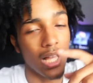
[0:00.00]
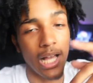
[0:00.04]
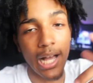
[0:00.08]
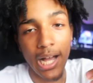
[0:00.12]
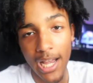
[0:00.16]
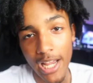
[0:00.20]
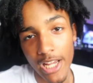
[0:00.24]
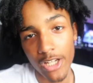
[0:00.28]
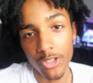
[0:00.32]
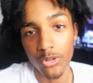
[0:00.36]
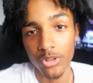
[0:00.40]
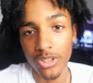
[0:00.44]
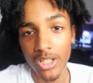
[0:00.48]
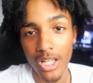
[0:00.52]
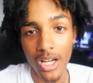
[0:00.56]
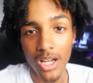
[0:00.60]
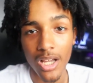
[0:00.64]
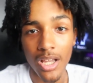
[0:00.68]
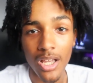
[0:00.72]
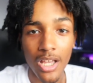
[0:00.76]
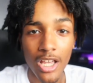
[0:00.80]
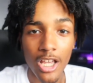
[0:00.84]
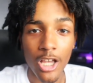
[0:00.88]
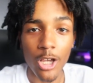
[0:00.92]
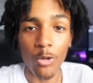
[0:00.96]
I ain't gonna lie.
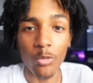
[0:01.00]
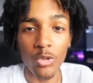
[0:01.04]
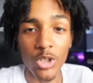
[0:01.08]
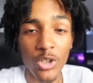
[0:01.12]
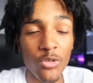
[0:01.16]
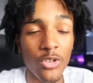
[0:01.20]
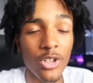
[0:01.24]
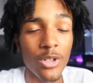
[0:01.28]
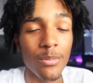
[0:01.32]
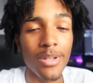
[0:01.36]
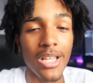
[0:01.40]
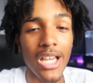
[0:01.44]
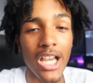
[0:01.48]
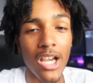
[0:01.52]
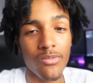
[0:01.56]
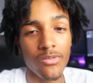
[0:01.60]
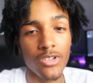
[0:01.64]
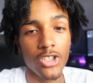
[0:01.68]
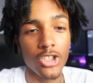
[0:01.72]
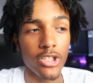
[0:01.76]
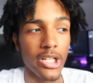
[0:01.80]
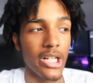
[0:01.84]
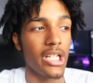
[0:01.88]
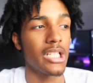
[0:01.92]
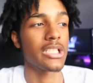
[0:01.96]
We finna be having
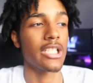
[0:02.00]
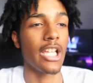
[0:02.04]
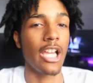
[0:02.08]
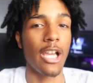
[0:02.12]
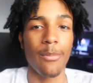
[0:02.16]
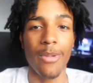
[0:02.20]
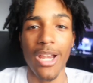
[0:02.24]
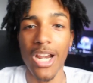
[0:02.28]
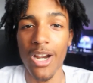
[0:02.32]
a great time.